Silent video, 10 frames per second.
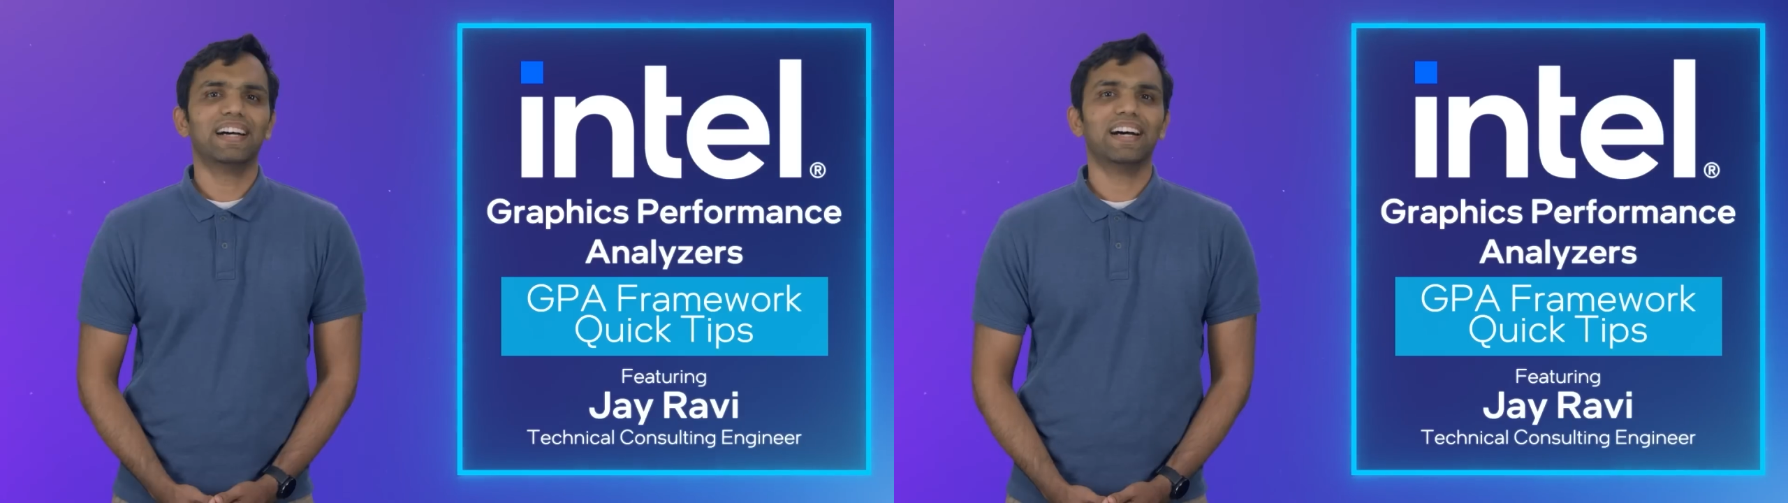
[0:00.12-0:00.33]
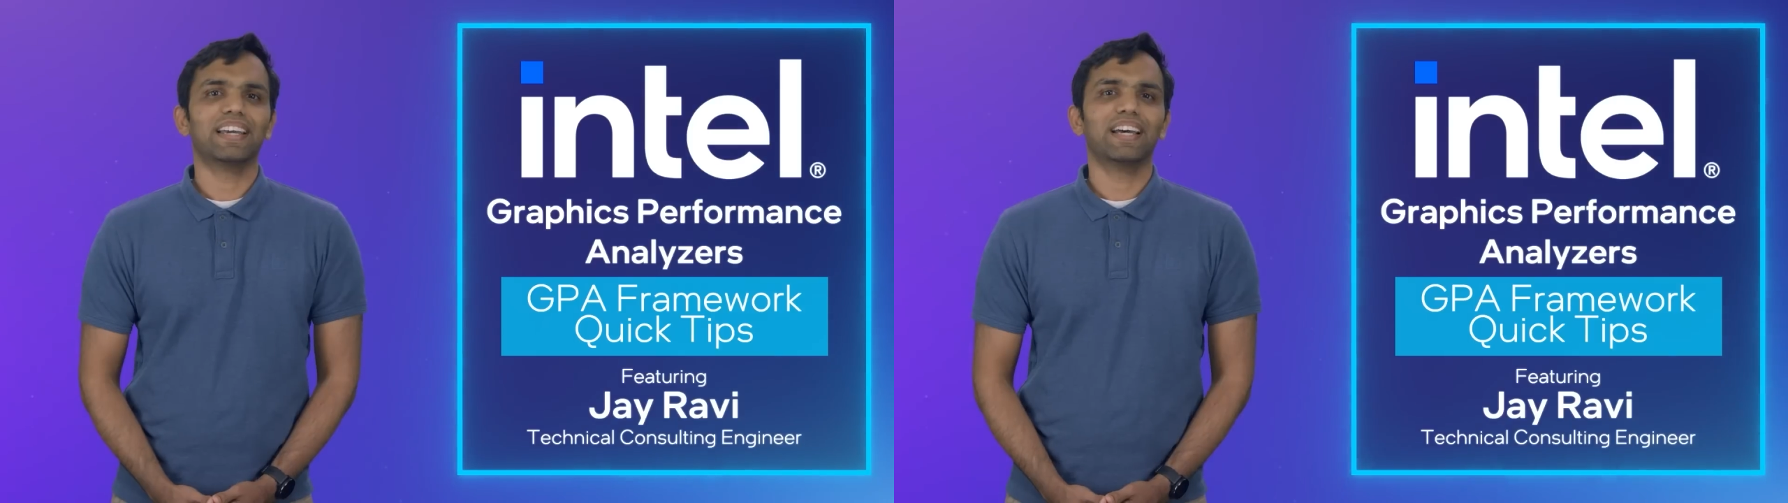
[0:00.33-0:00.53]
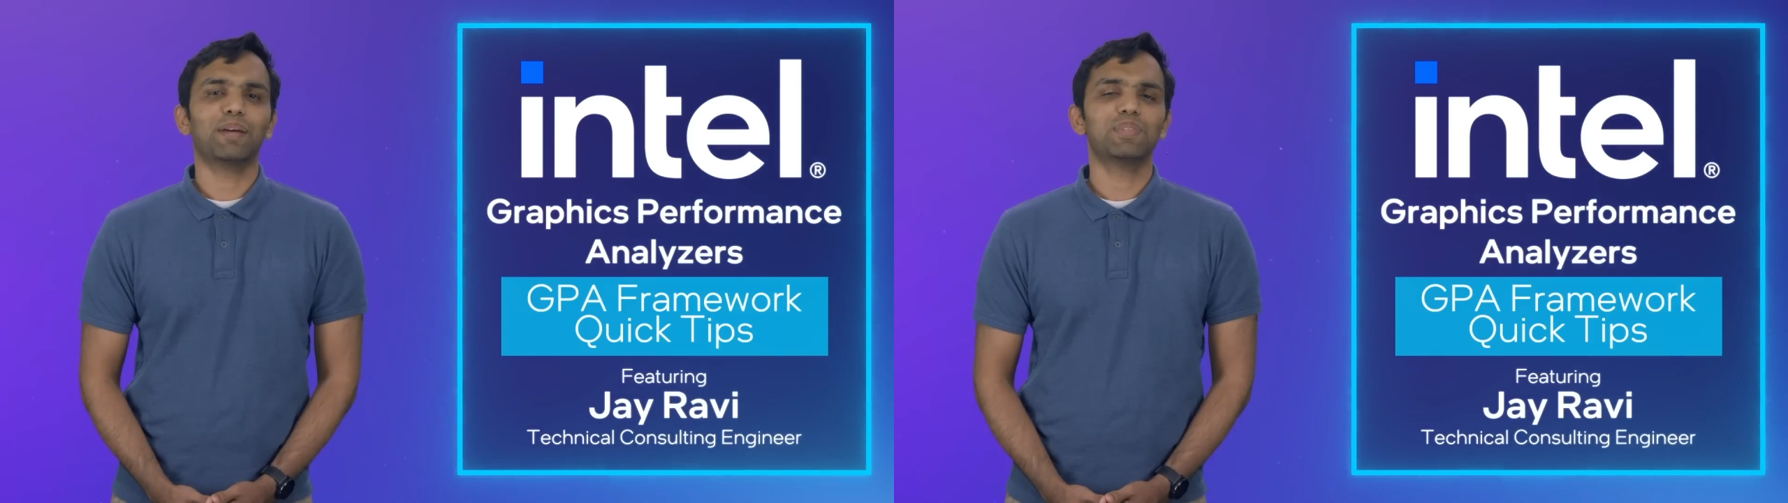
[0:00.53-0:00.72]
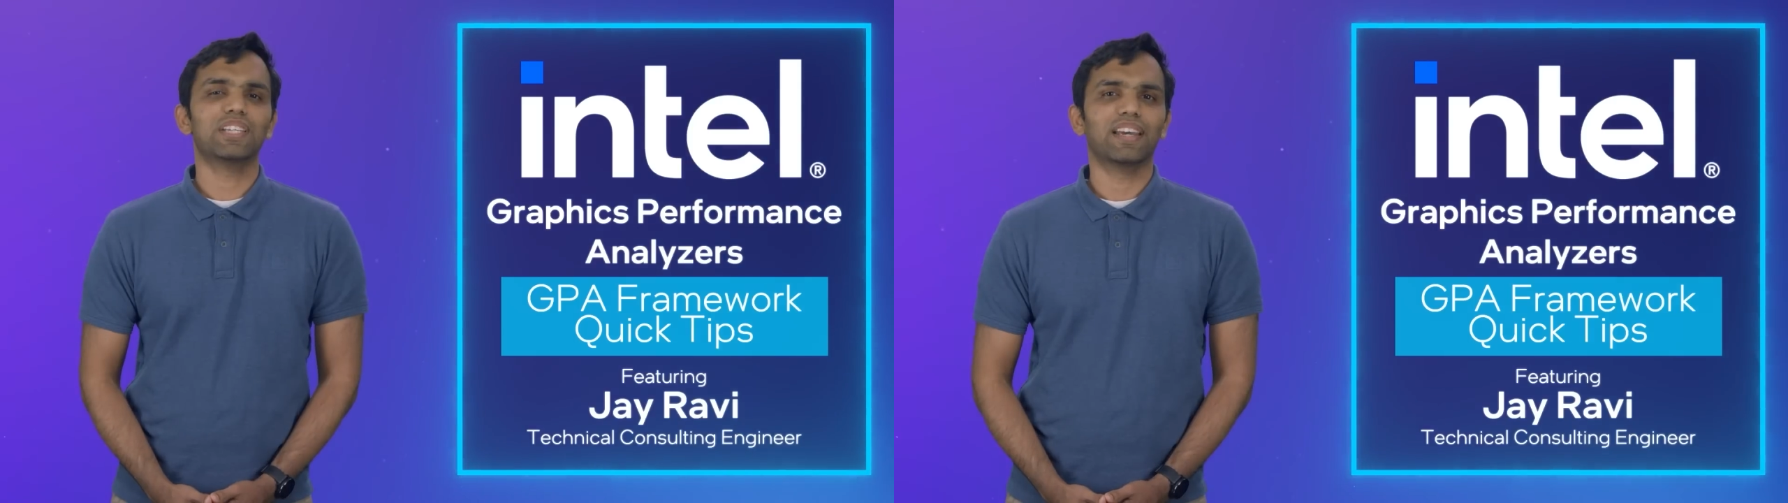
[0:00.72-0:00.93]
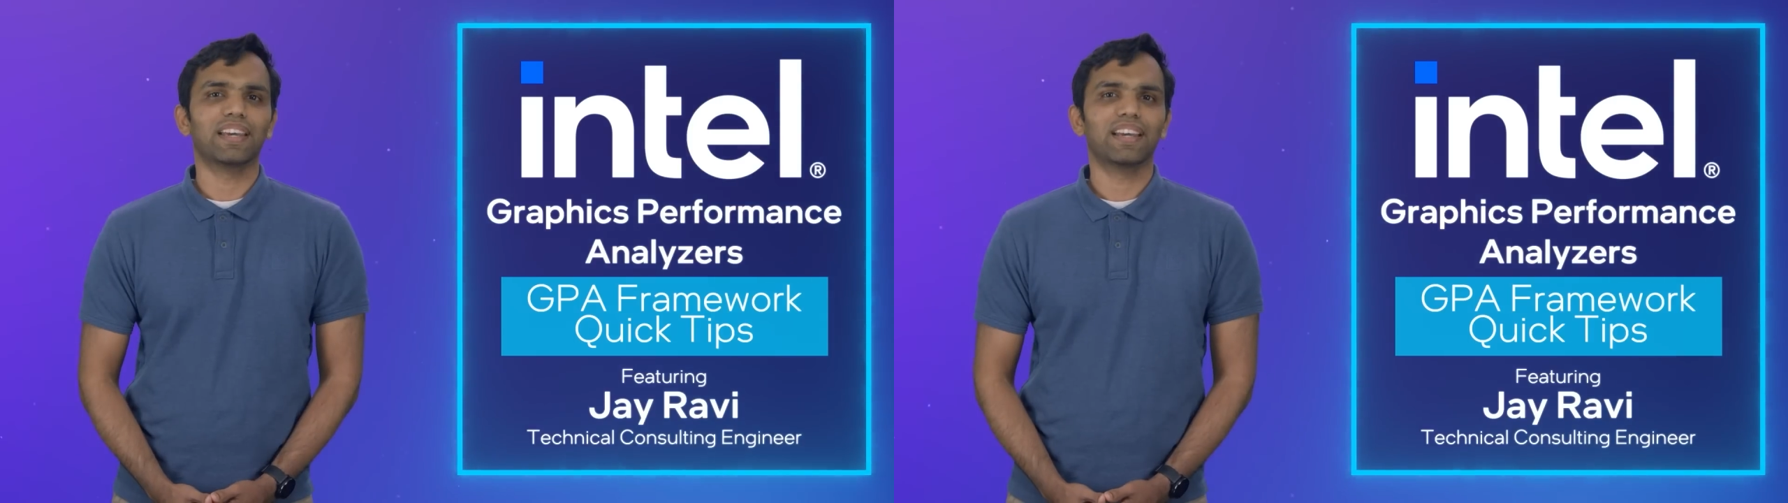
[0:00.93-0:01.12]
Hi, I'm
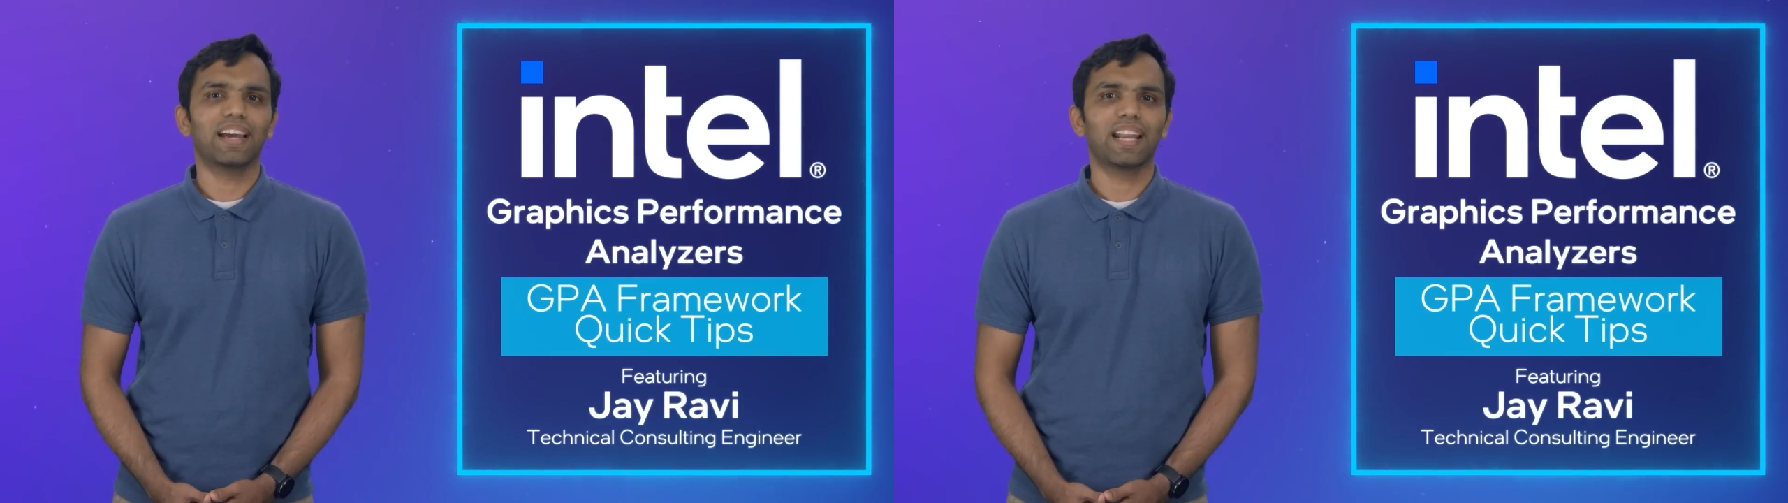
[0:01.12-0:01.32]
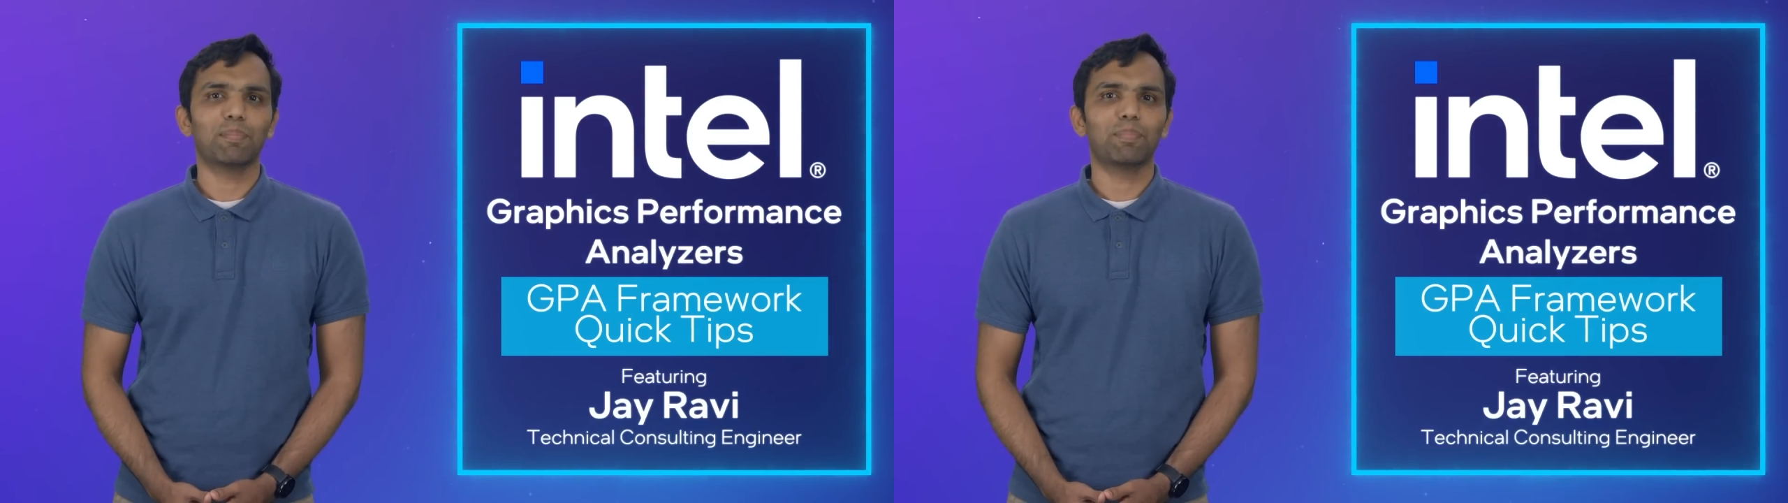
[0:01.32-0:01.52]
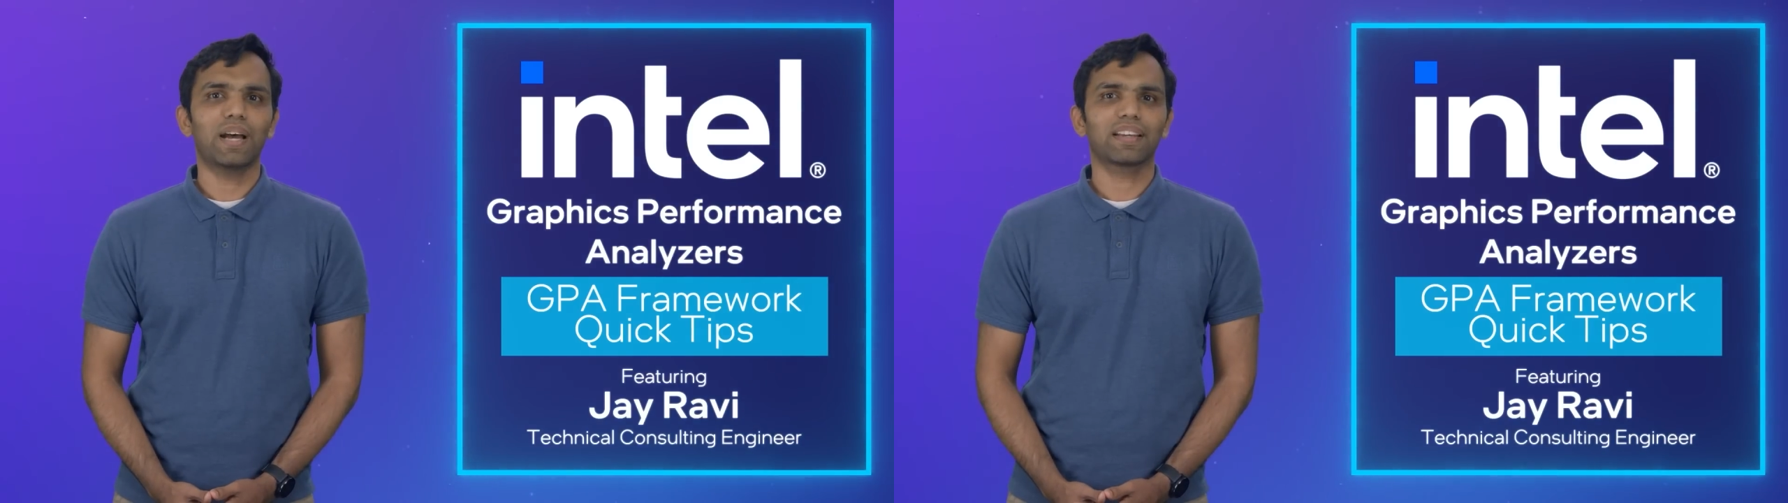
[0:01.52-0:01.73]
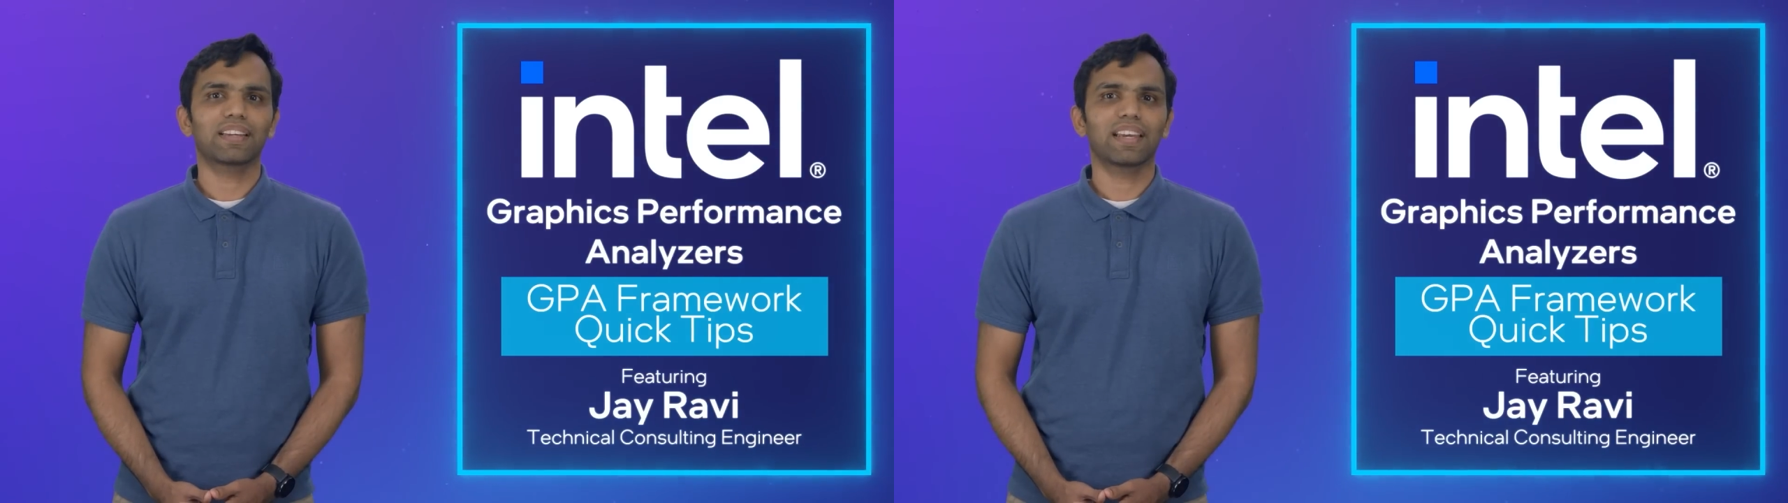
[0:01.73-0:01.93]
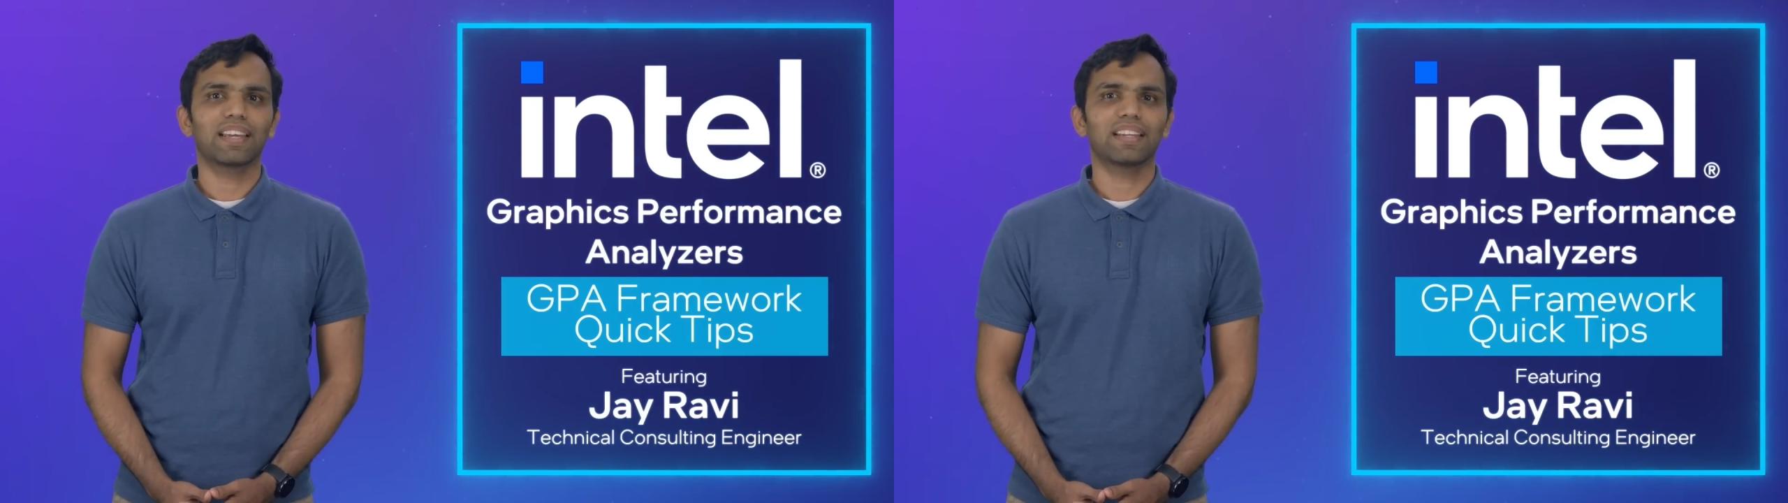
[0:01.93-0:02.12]
Jay, and I'm back
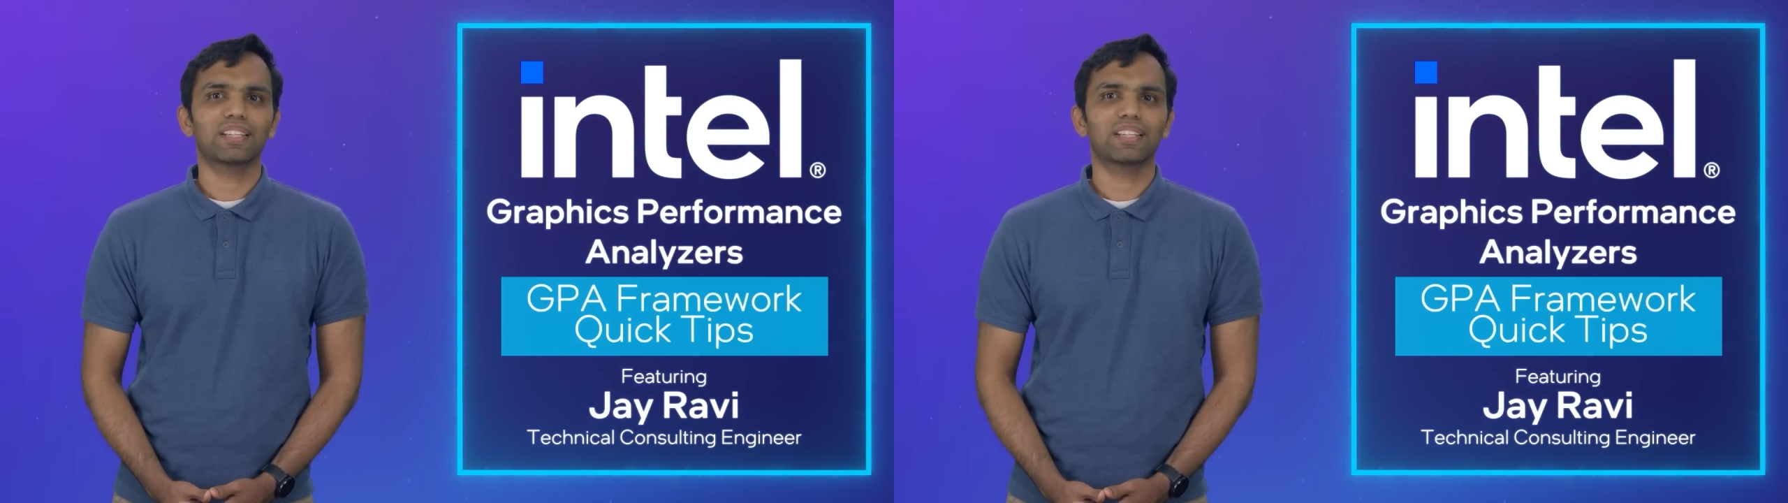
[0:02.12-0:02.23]
again